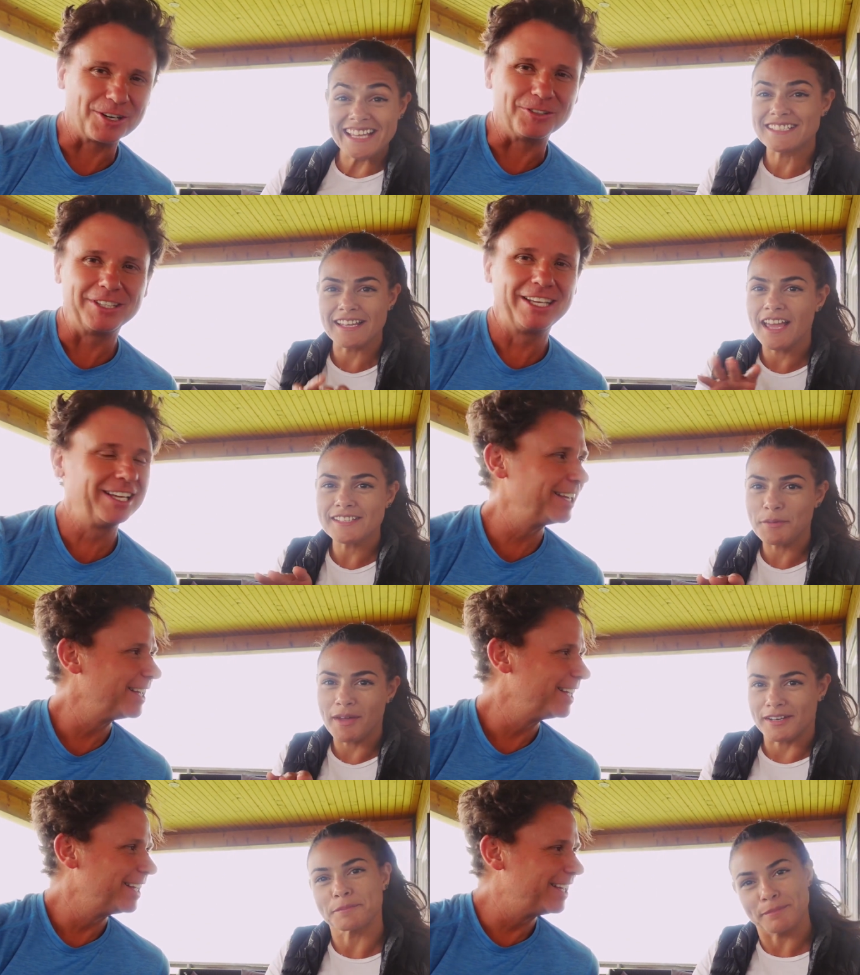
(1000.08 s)
Speaker 1: so, it's a nice
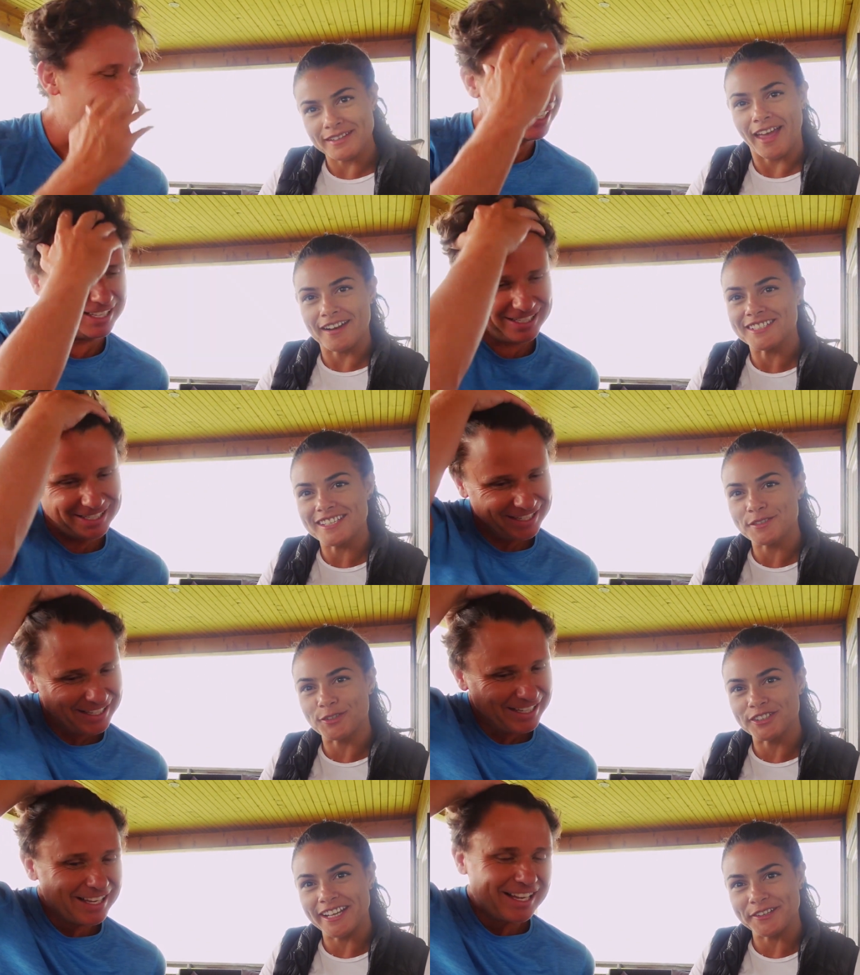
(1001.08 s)
weather, but here is the
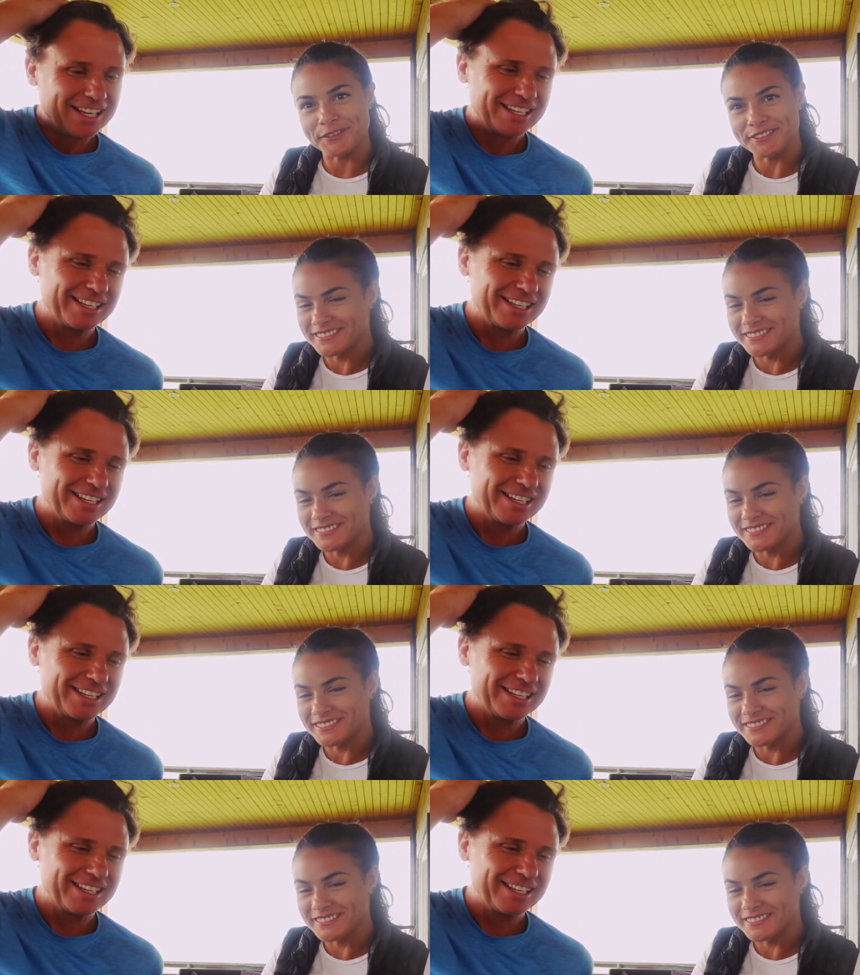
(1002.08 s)
tornado.